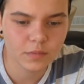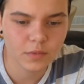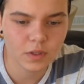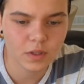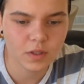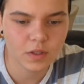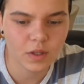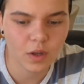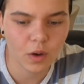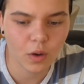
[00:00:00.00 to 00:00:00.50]

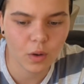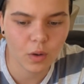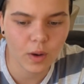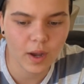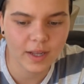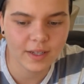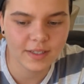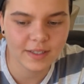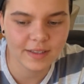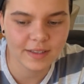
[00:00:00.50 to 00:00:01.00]
So
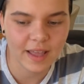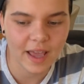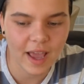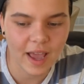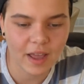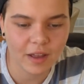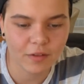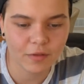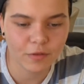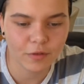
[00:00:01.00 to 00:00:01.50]
I did
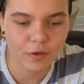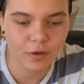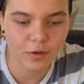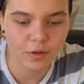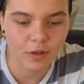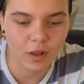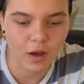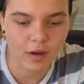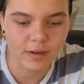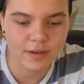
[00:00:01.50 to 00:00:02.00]
that for
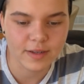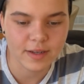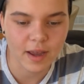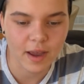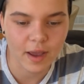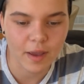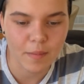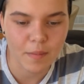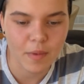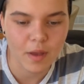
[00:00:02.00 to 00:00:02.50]
a long
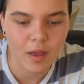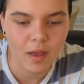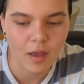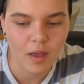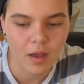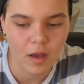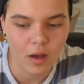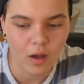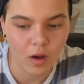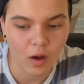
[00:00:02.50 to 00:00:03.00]
time,
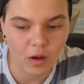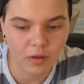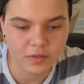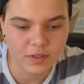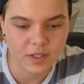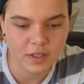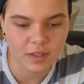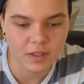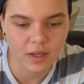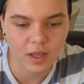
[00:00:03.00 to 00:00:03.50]

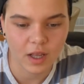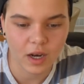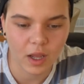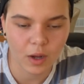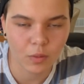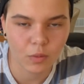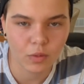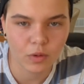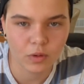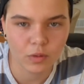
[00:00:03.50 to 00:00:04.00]
often, and
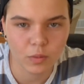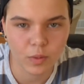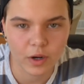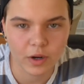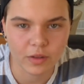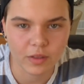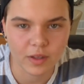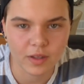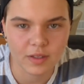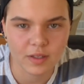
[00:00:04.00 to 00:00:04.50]
I would
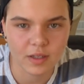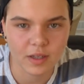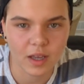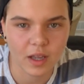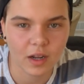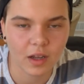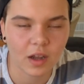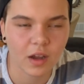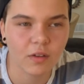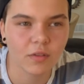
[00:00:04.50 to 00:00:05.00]
wear things that
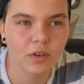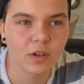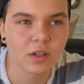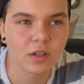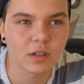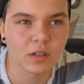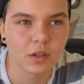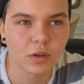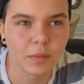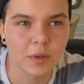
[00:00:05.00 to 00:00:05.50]
kind of covered
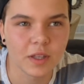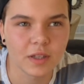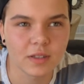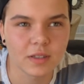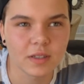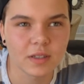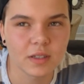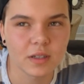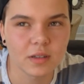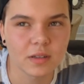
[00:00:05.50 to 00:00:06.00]
it a little bit
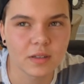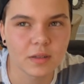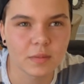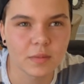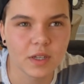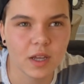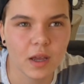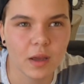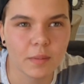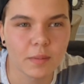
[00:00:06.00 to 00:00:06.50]
still
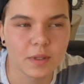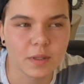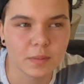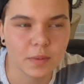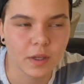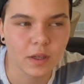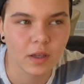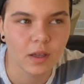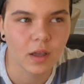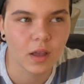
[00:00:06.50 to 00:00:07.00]
sometimes,
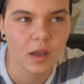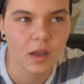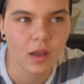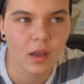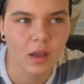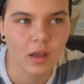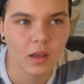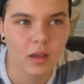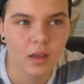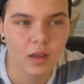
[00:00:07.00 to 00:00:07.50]
but
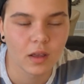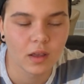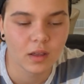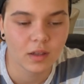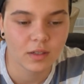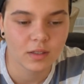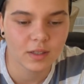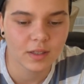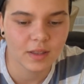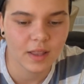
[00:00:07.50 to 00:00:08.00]

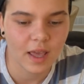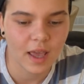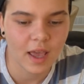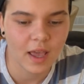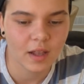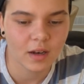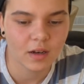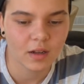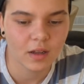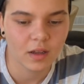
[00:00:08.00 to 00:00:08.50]
did
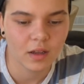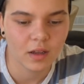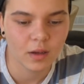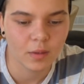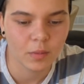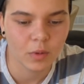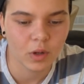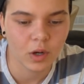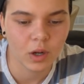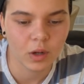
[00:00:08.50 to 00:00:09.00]
that,
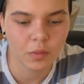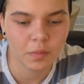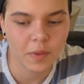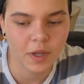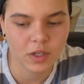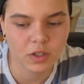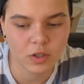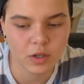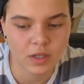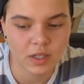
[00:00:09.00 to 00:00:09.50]
and I'd
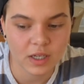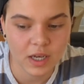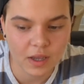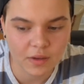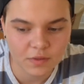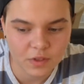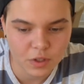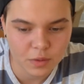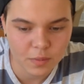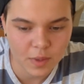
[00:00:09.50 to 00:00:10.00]
make sure I didn't
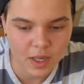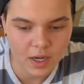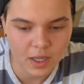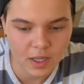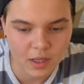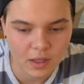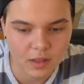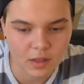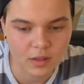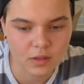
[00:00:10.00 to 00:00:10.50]
have too
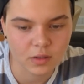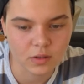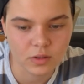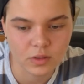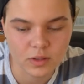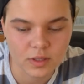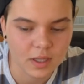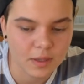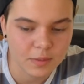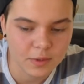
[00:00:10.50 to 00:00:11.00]
many
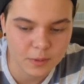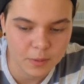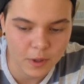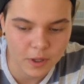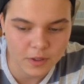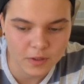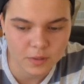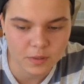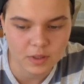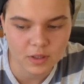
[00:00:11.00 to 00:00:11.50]
in the same
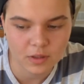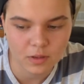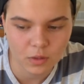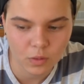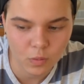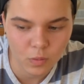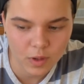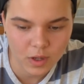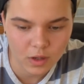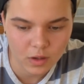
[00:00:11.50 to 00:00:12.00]
spot so it didn't
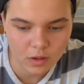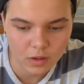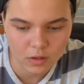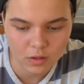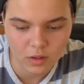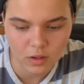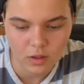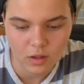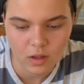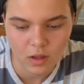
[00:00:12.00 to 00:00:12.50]
look
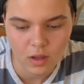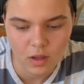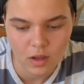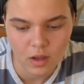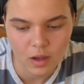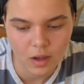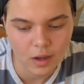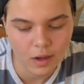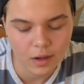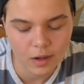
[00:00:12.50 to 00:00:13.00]
weird.
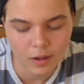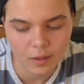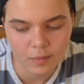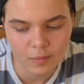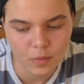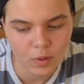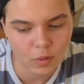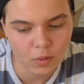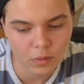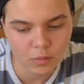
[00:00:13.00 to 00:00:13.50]

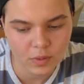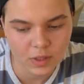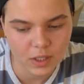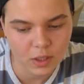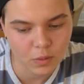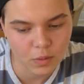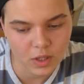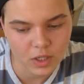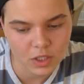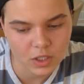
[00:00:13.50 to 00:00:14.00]
No one
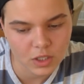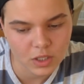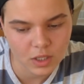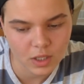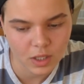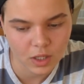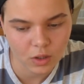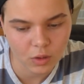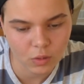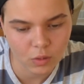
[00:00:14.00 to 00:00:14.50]
really questioned
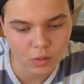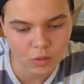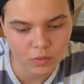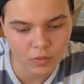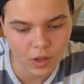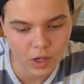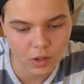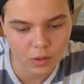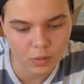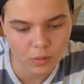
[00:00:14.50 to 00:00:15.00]
it. I don't know
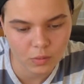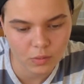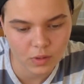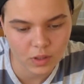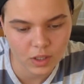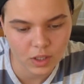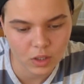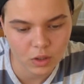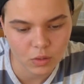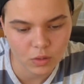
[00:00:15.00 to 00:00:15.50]
if anyone
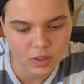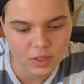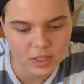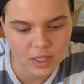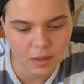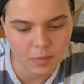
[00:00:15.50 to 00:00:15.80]
really noticed